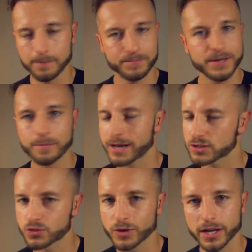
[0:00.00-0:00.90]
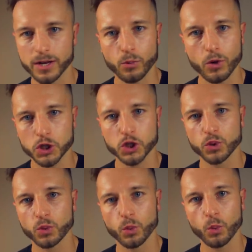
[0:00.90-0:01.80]
Depends really what
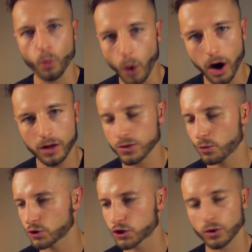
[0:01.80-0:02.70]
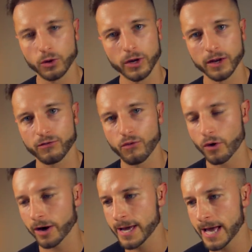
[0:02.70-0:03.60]
you want, what you're looking for.